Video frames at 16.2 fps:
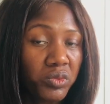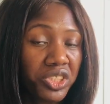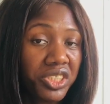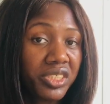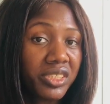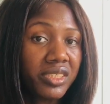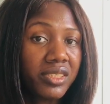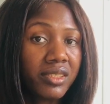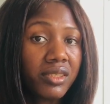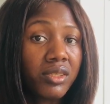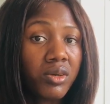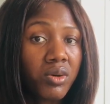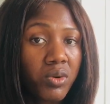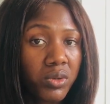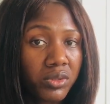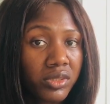which is the
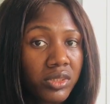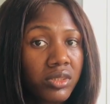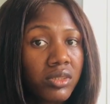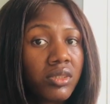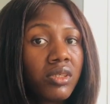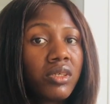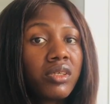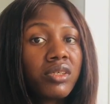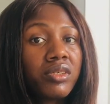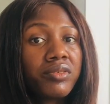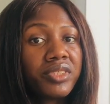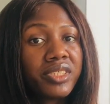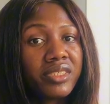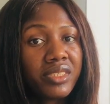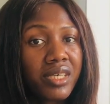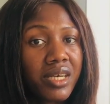third
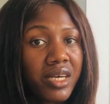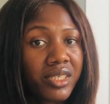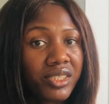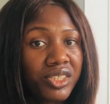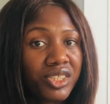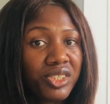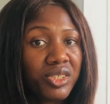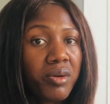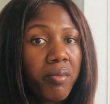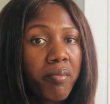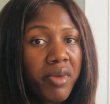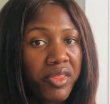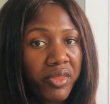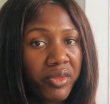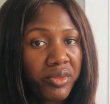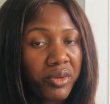research
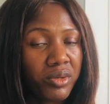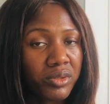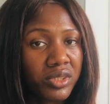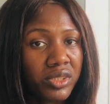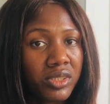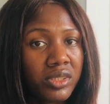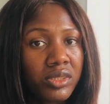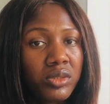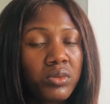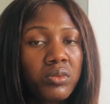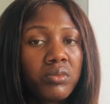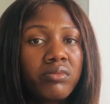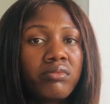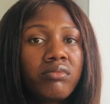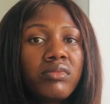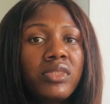methodology. So
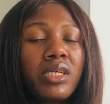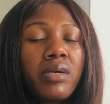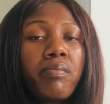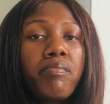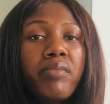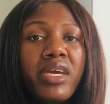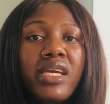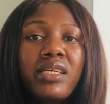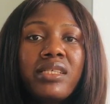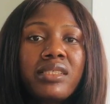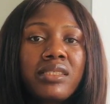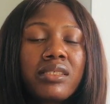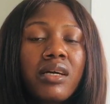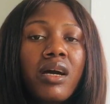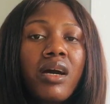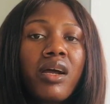the
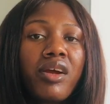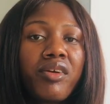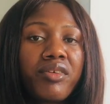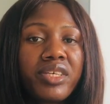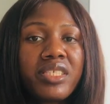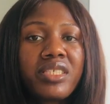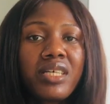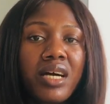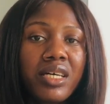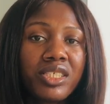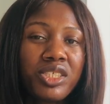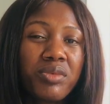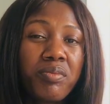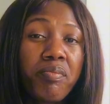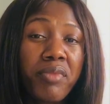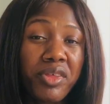mixed
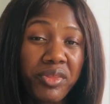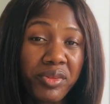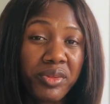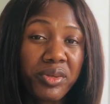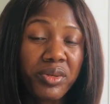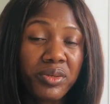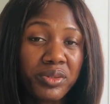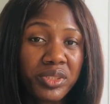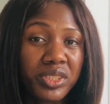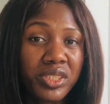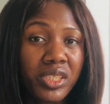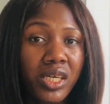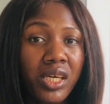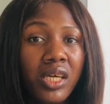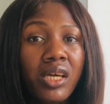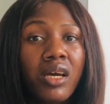research
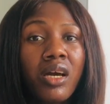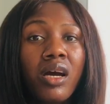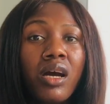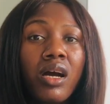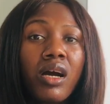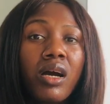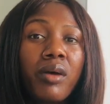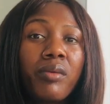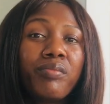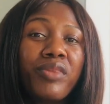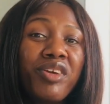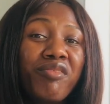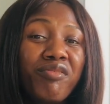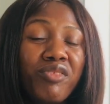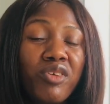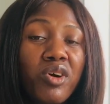methodology
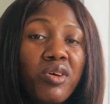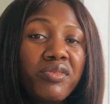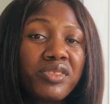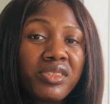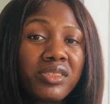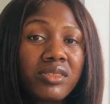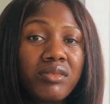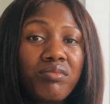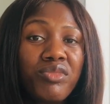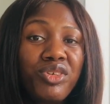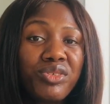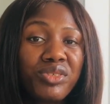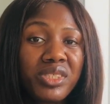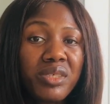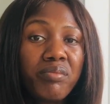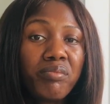involves
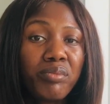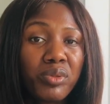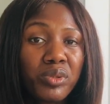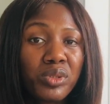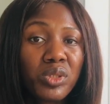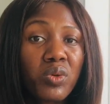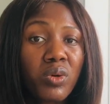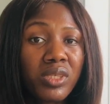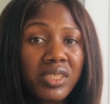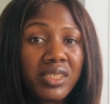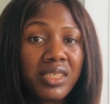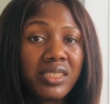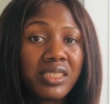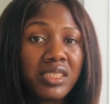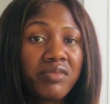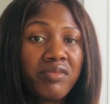using both
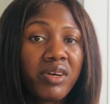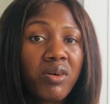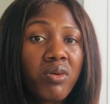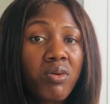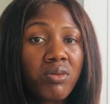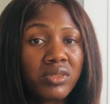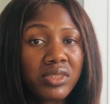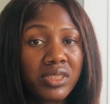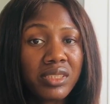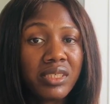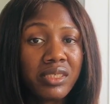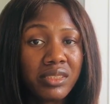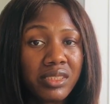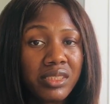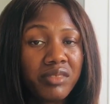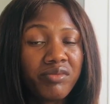qualitative and
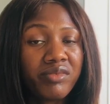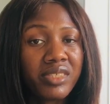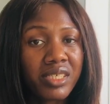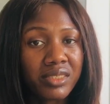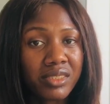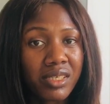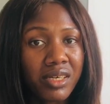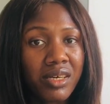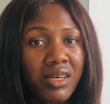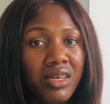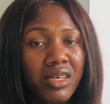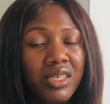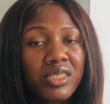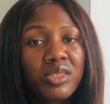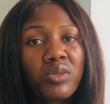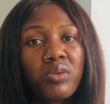quantitative data.
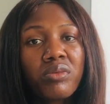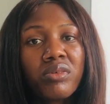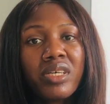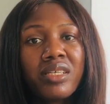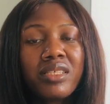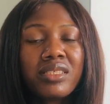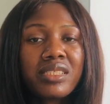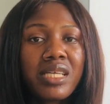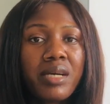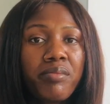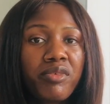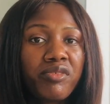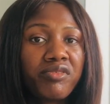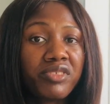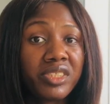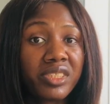So in this type
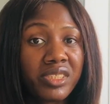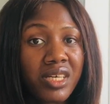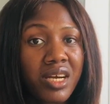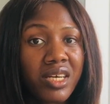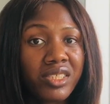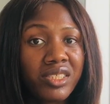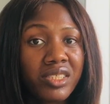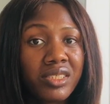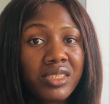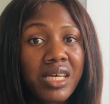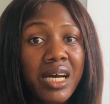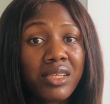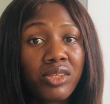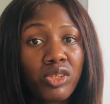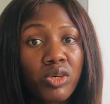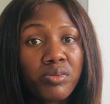of research, it
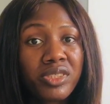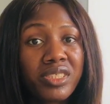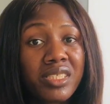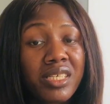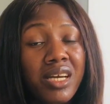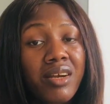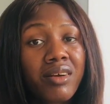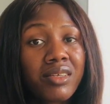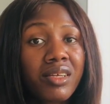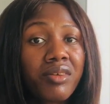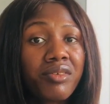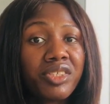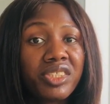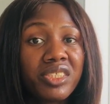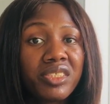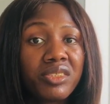adopts the
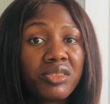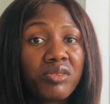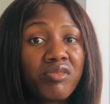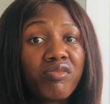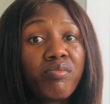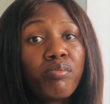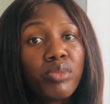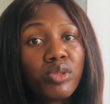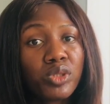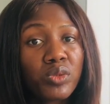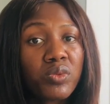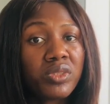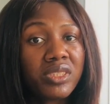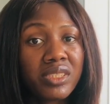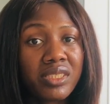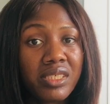characteristics of both
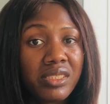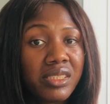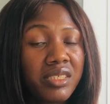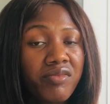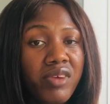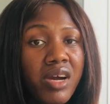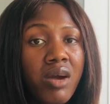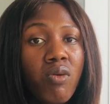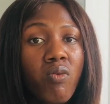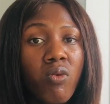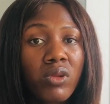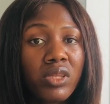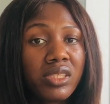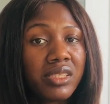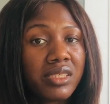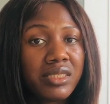quantitative and
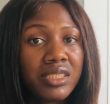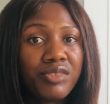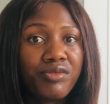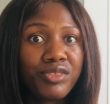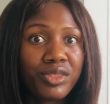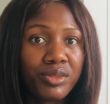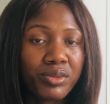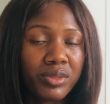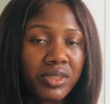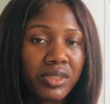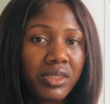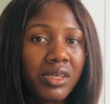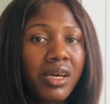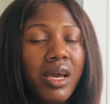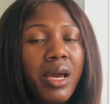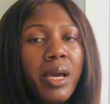qualitative study,
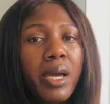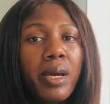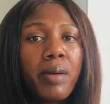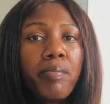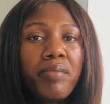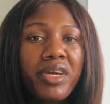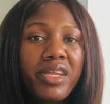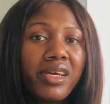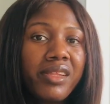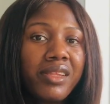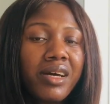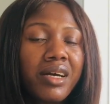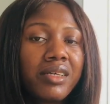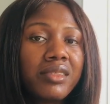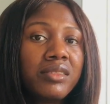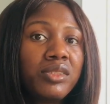meaning
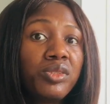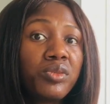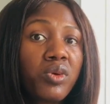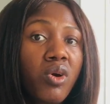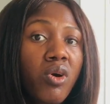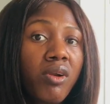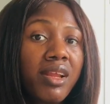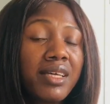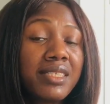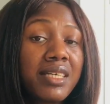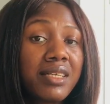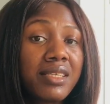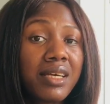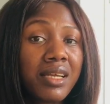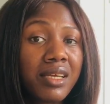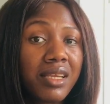that you collect
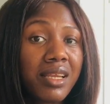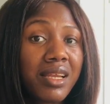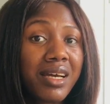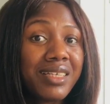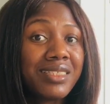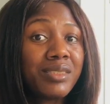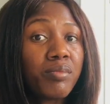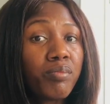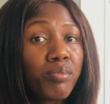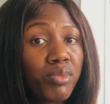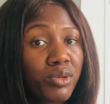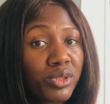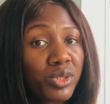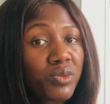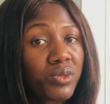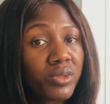and analyze
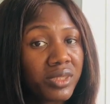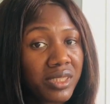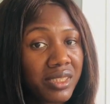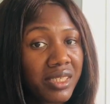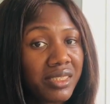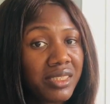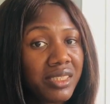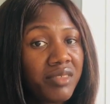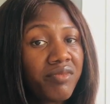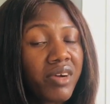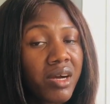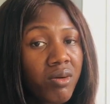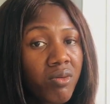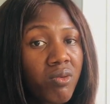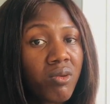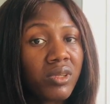both quantitative
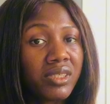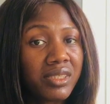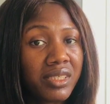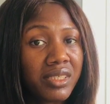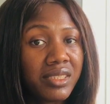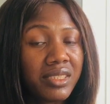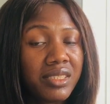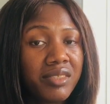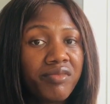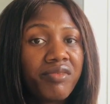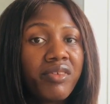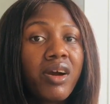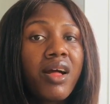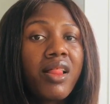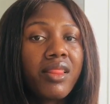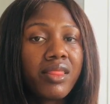and qualitative
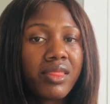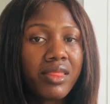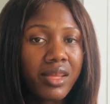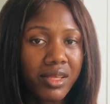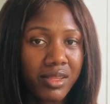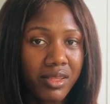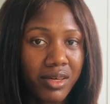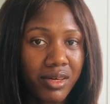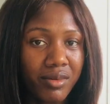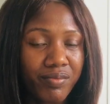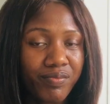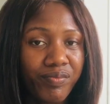data.